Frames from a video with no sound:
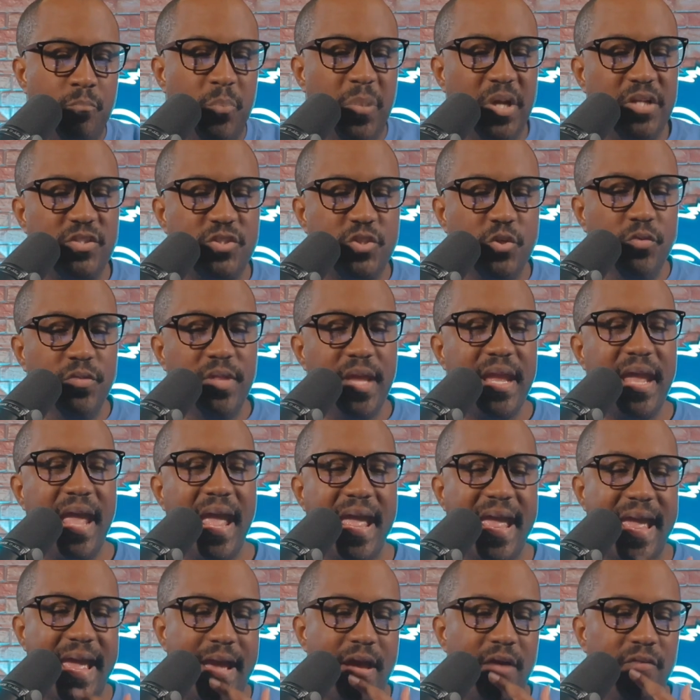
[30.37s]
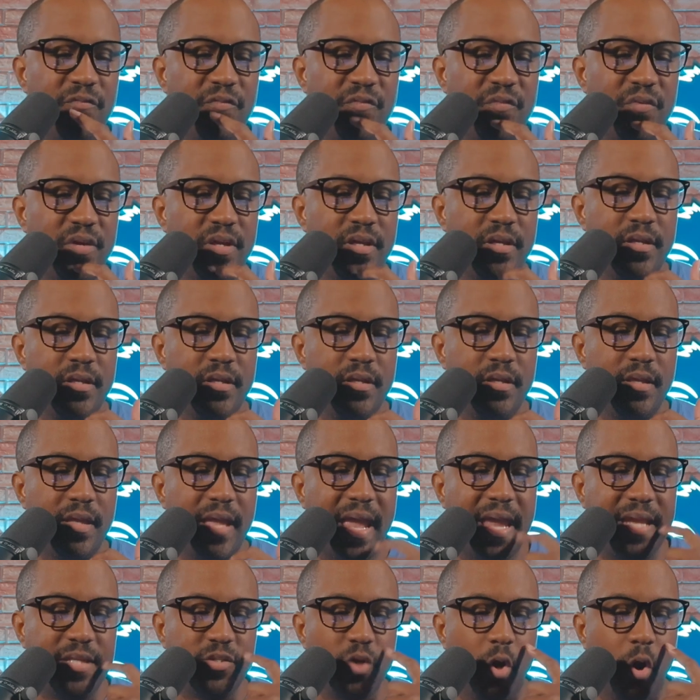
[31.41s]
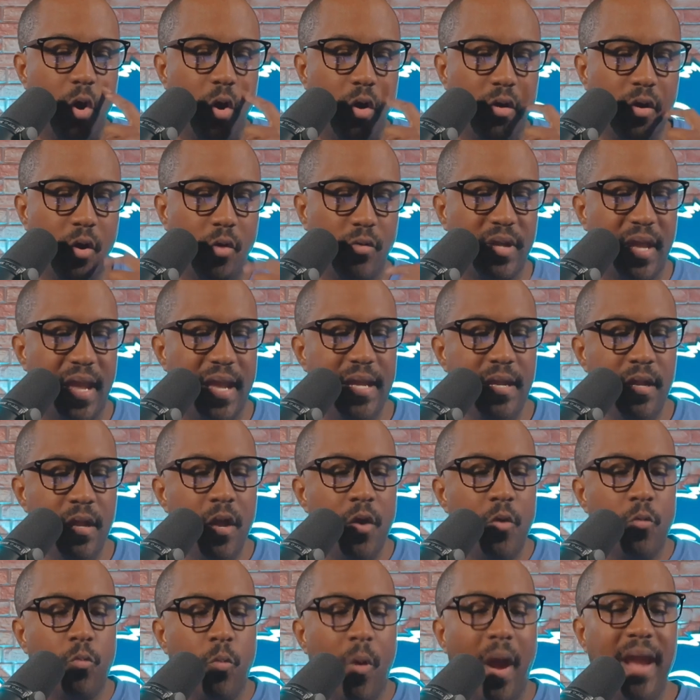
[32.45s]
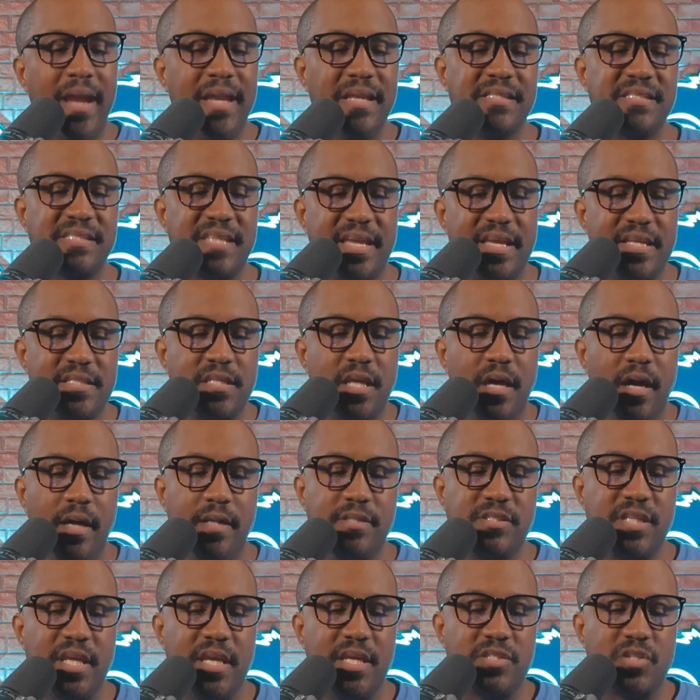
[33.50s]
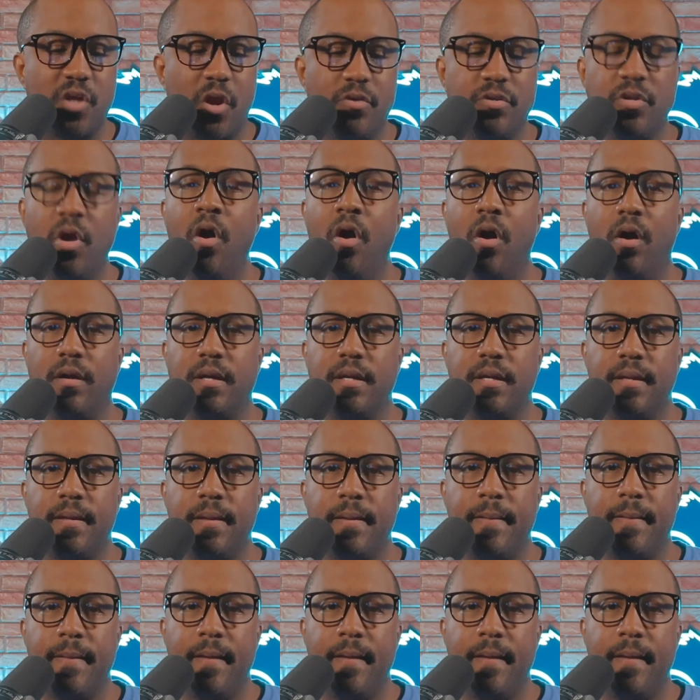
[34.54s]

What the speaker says: But do they have a dog, okay? Ryan says Hutch is our dog.